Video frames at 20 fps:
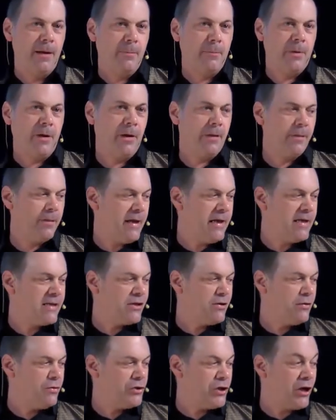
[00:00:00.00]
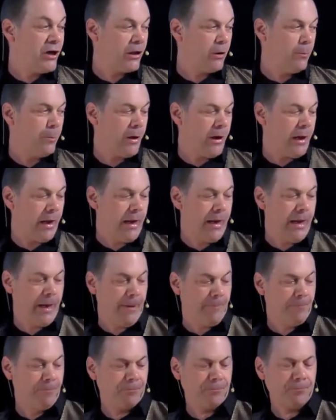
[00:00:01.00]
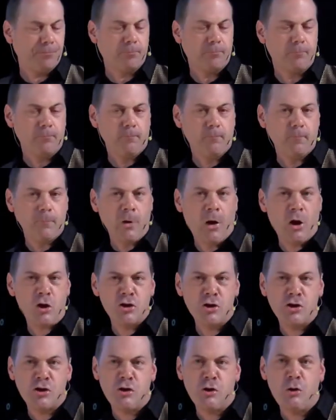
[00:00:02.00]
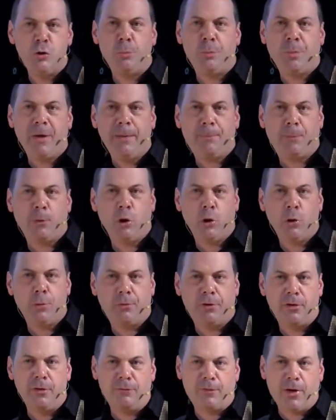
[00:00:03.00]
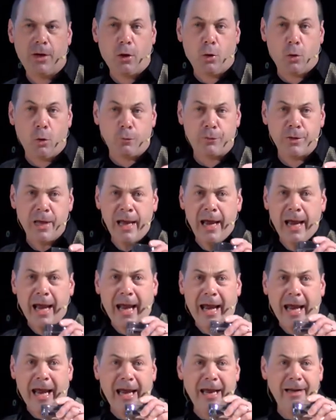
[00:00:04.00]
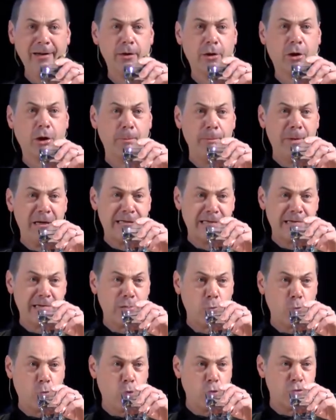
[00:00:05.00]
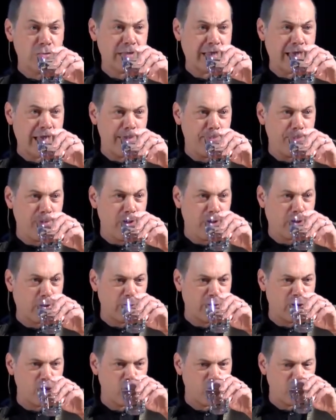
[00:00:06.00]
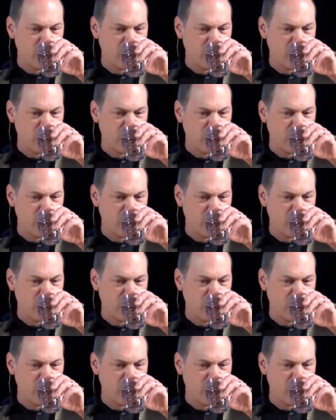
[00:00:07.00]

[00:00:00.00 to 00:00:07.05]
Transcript: But these two gentlemen here are just two people who were involved in committing the Watergate burglary.